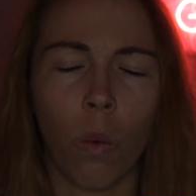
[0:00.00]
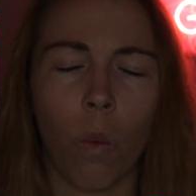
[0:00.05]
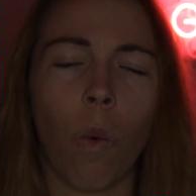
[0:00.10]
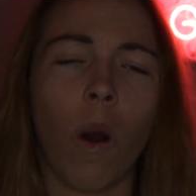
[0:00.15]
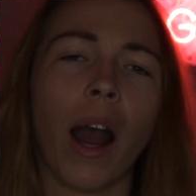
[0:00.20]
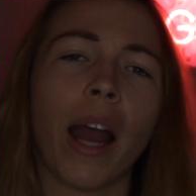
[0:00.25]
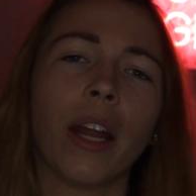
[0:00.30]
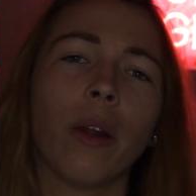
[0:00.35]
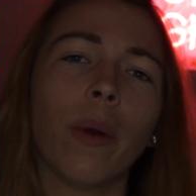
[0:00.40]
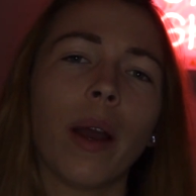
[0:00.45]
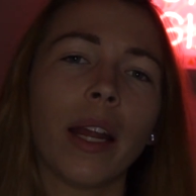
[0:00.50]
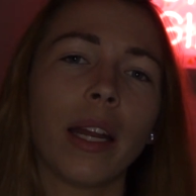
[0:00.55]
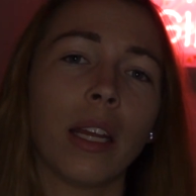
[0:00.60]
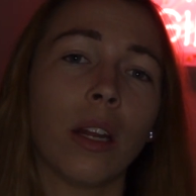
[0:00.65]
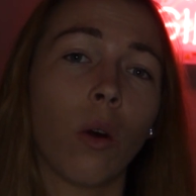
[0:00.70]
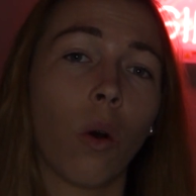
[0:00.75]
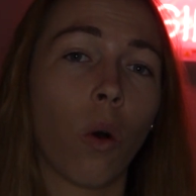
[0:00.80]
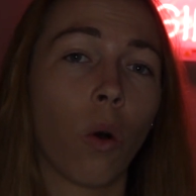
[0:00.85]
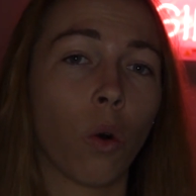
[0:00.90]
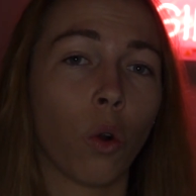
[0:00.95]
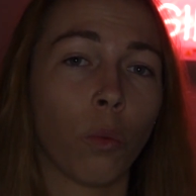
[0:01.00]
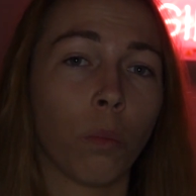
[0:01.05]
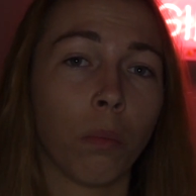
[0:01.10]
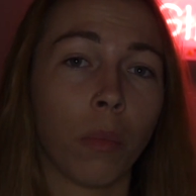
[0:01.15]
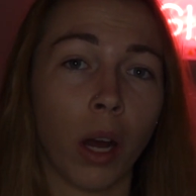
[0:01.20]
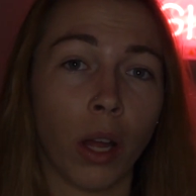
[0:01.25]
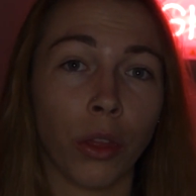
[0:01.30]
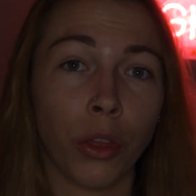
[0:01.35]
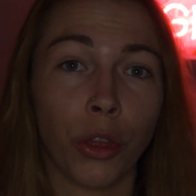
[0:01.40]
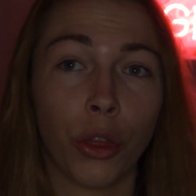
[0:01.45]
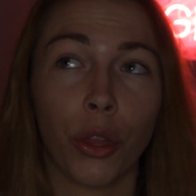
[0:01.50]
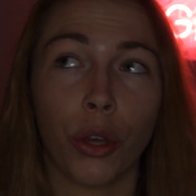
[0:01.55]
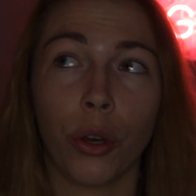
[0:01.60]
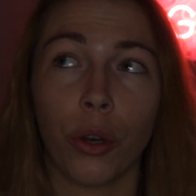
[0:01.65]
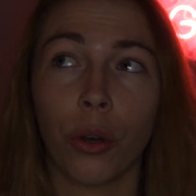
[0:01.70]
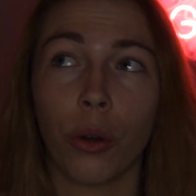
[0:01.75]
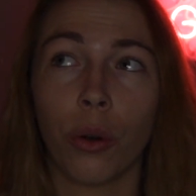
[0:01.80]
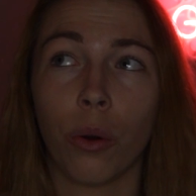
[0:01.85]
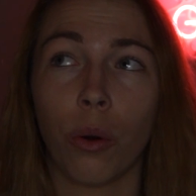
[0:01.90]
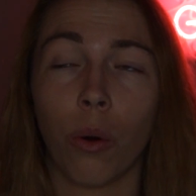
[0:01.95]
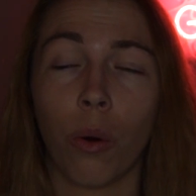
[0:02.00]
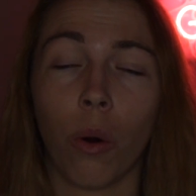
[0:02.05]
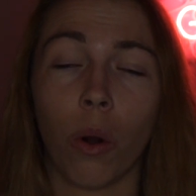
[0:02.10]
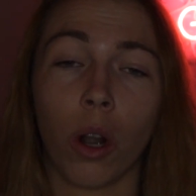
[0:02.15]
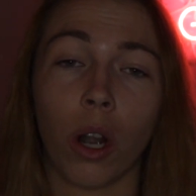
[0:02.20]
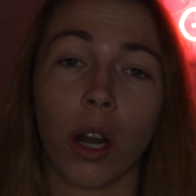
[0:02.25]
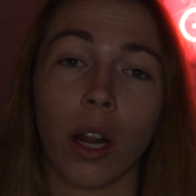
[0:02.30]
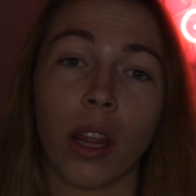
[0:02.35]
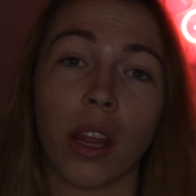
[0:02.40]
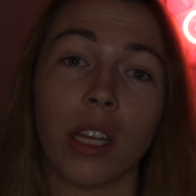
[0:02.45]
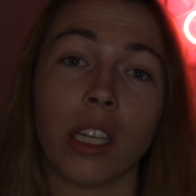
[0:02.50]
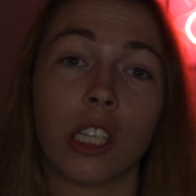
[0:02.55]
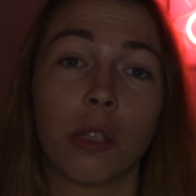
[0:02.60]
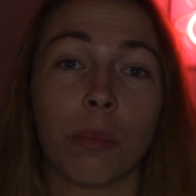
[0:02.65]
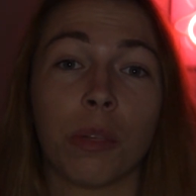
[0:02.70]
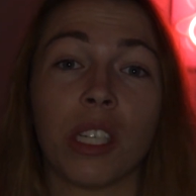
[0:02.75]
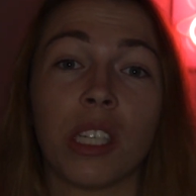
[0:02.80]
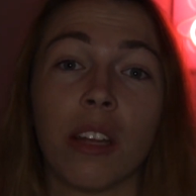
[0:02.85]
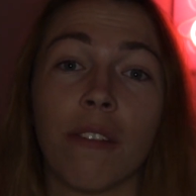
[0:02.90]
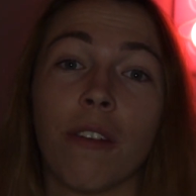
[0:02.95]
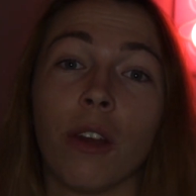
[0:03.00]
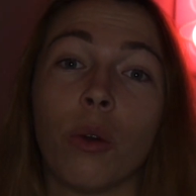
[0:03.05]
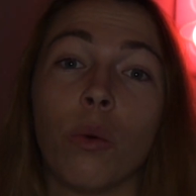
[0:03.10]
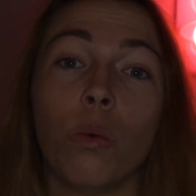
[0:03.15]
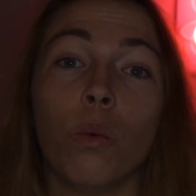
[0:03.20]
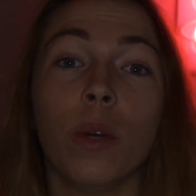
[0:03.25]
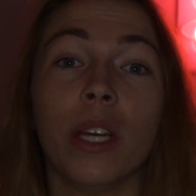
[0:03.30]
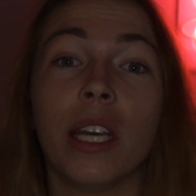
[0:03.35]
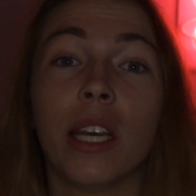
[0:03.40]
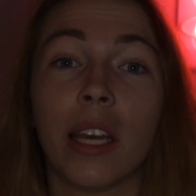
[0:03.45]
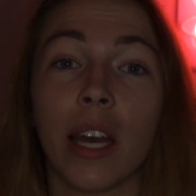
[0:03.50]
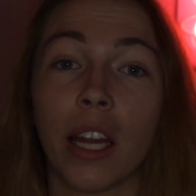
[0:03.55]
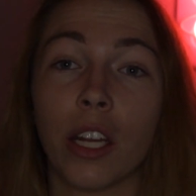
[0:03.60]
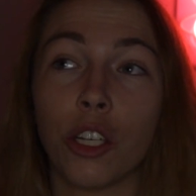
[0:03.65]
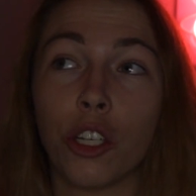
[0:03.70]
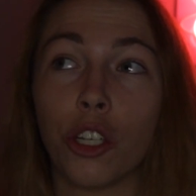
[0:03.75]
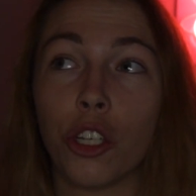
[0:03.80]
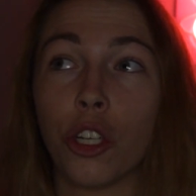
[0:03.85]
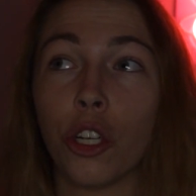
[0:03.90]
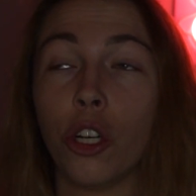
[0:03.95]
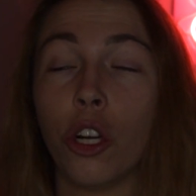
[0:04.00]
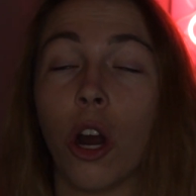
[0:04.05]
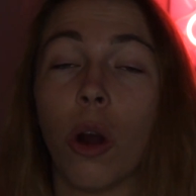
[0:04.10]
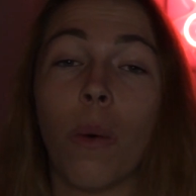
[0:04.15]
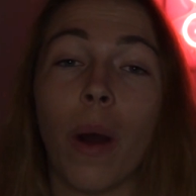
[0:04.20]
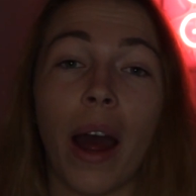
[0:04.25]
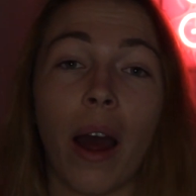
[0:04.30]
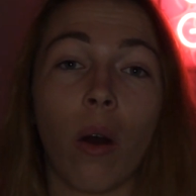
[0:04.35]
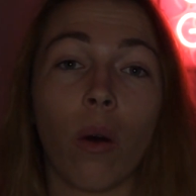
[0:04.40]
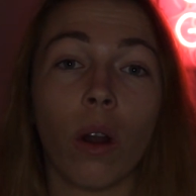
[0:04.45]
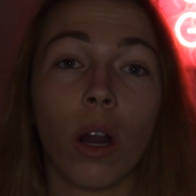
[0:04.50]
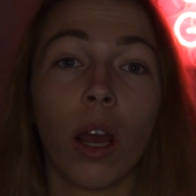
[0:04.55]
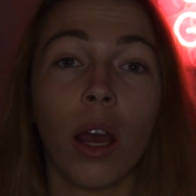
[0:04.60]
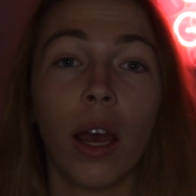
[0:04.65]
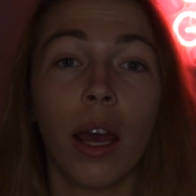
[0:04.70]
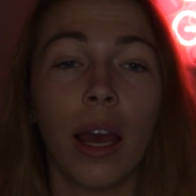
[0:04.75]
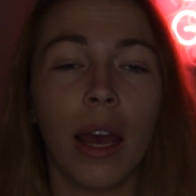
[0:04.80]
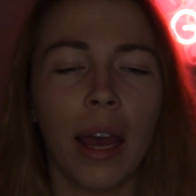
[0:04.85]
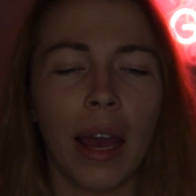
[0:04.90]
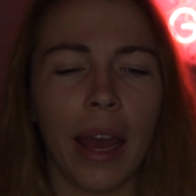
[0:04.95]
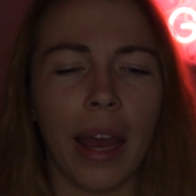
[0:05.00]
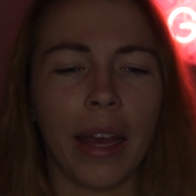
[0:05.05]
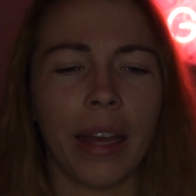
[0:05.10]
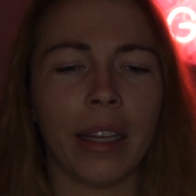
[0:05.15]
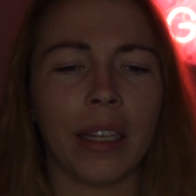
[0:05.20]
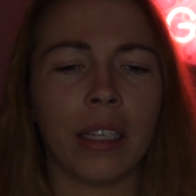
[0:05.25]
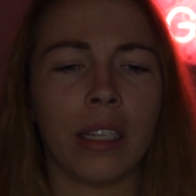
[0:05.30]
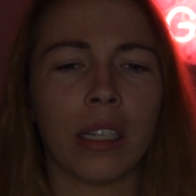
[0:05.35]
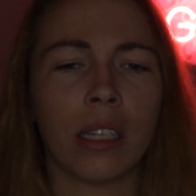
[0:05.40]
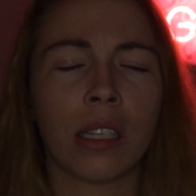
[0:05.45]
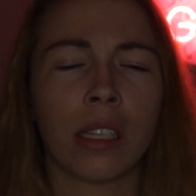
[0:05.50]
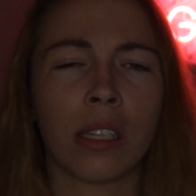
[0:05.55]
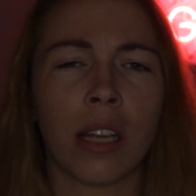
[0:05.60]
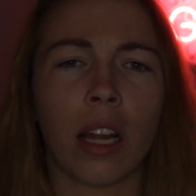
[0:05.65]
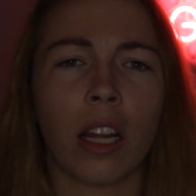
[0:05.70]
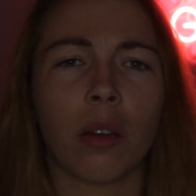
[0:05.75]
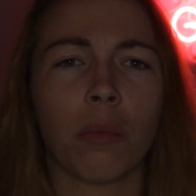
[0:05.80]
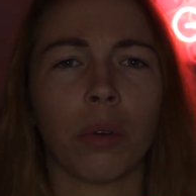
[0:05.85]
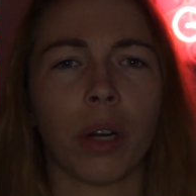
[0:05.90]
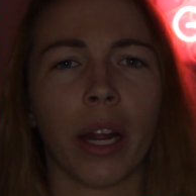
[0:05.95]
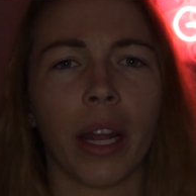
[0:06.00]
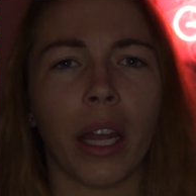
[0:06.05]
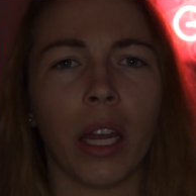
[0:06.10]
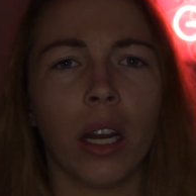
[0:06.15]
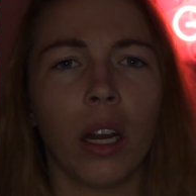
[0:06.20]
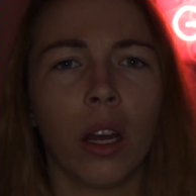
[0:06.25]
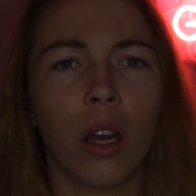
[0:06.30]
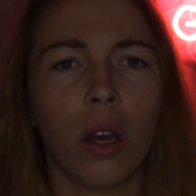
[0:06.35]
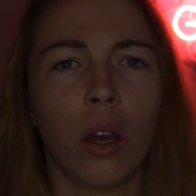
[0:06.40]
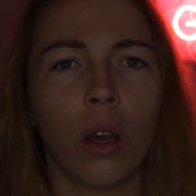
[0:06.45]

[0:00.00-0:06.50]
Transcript: why do I need a whole month or this specific weekend to go out and celebrate